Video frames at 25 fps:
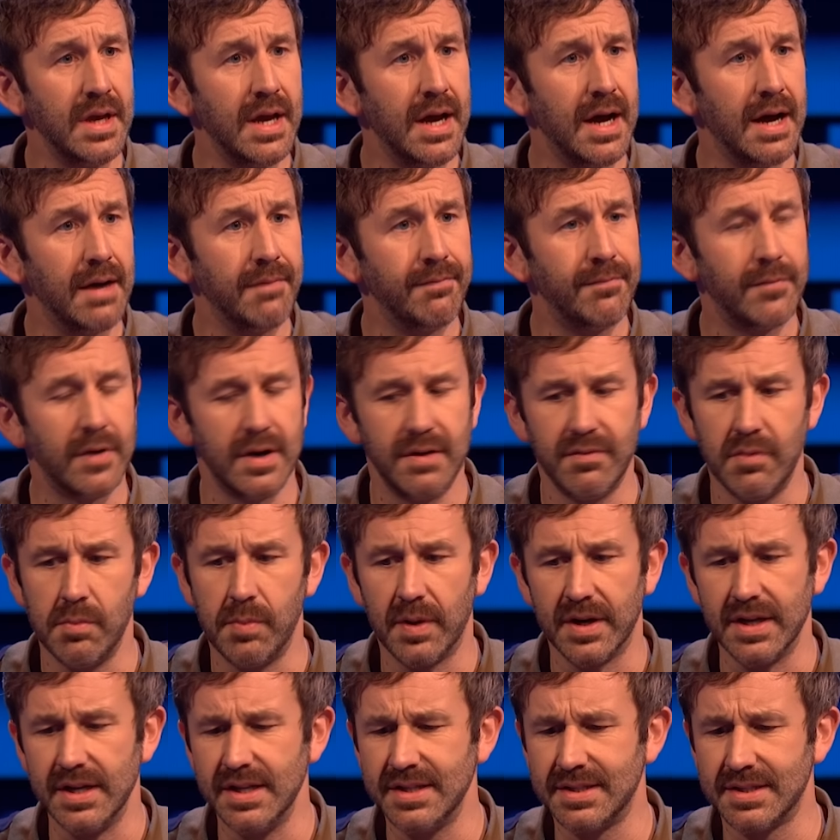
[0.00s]
Yeah, for
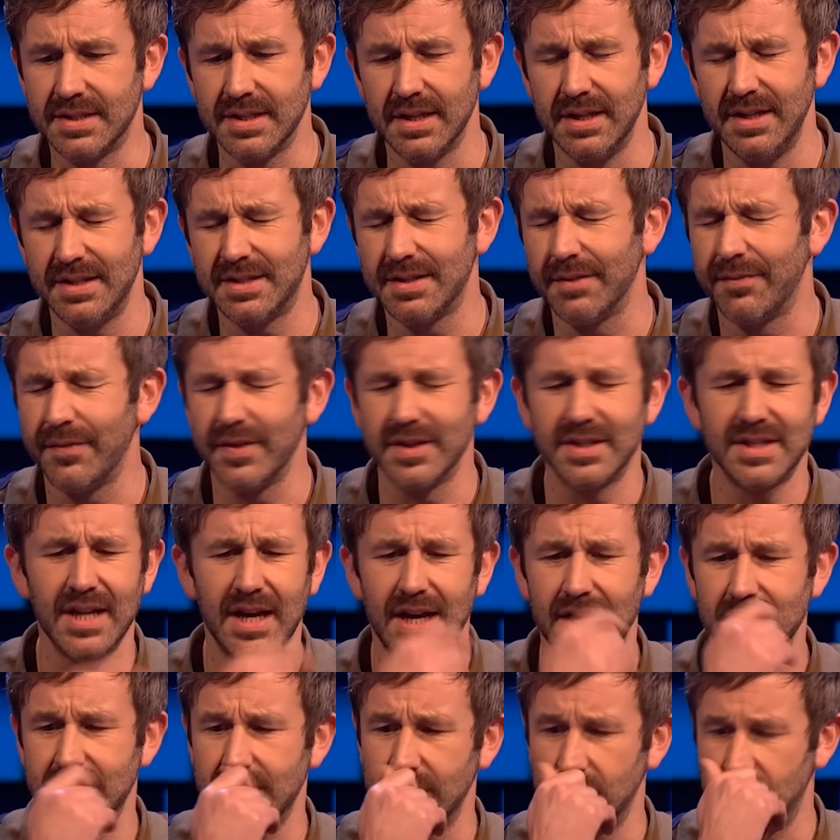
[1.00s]
everybody. It's a
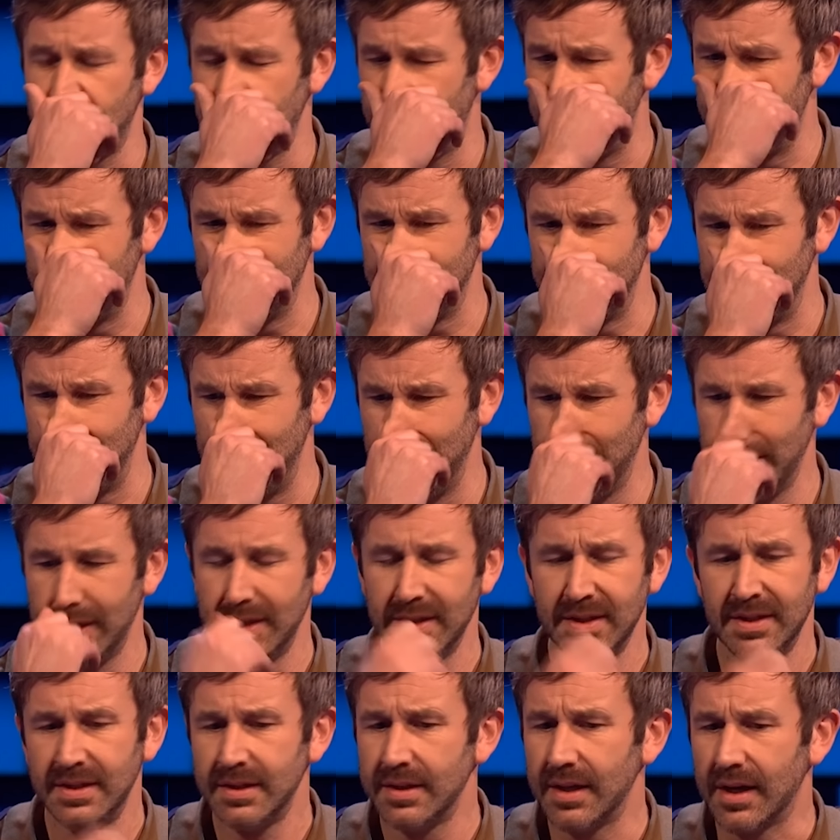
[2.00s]
fantastic charity.
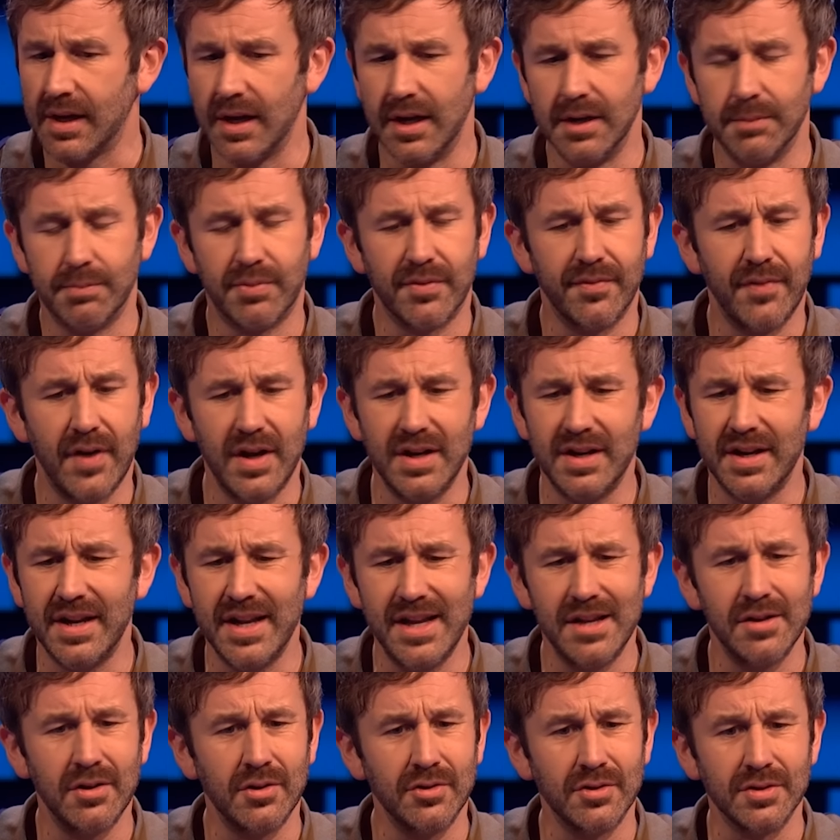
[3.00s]
They kind of provided
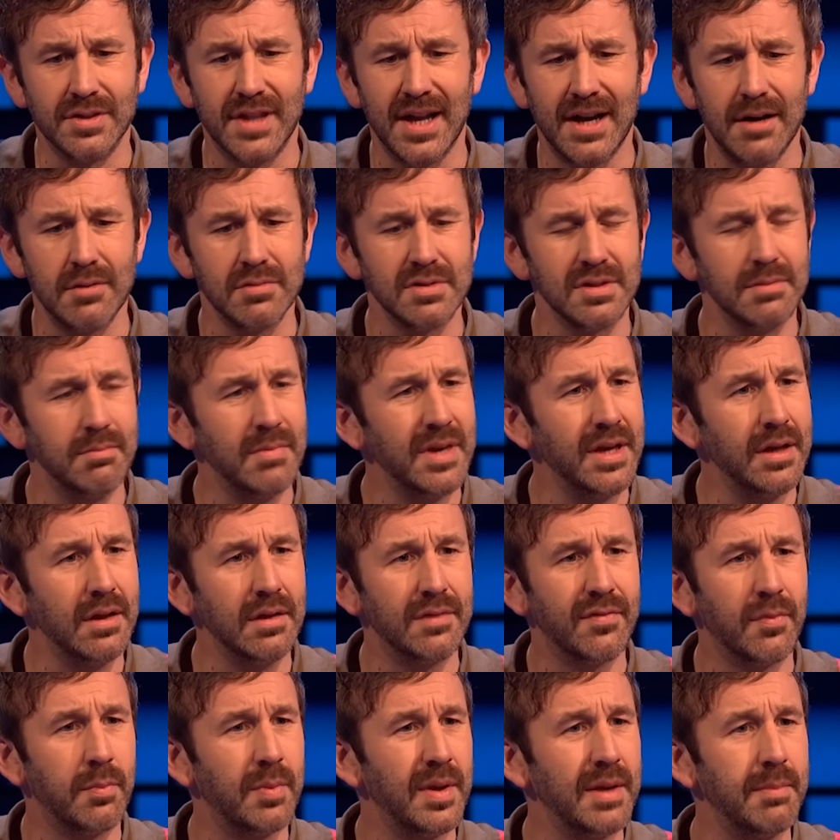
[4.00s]
800,000
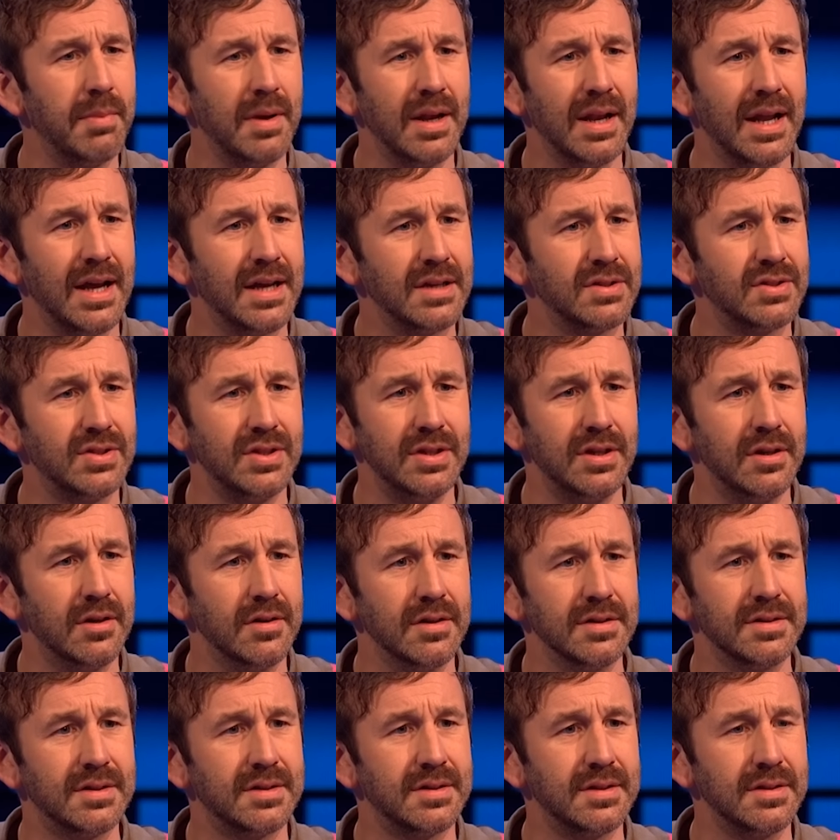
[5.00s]
meals for people last
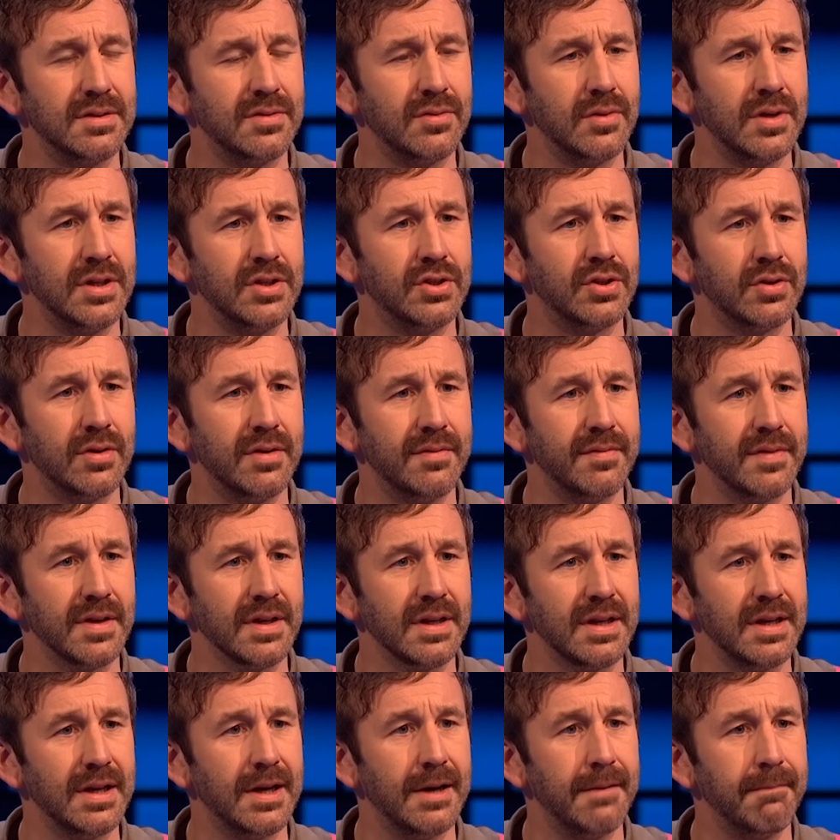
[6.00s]
year. It's really
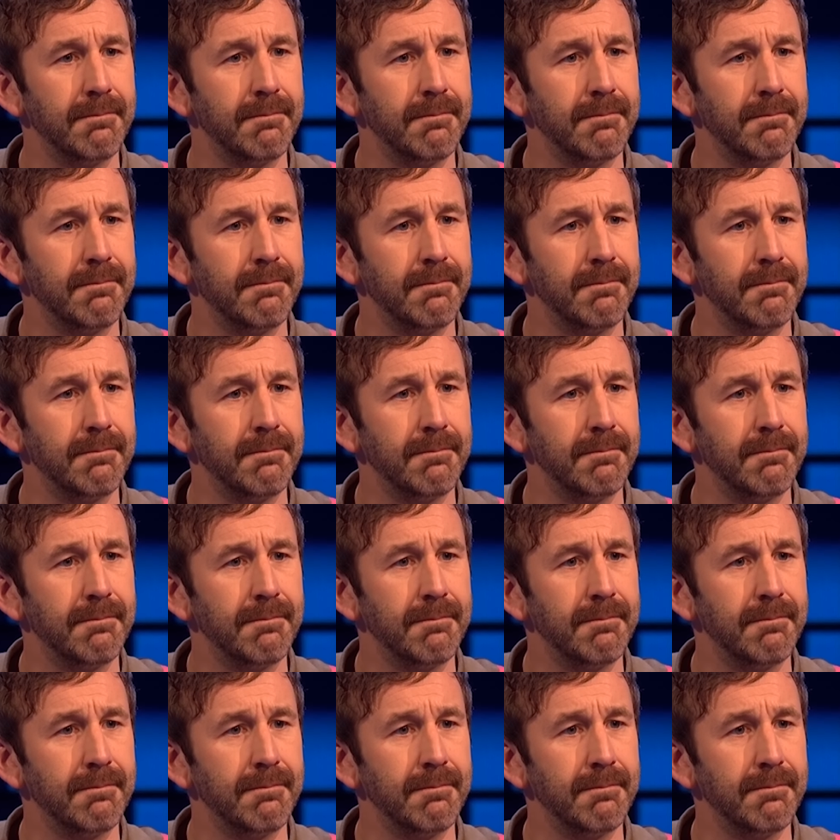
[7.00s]
terrific. Yeah.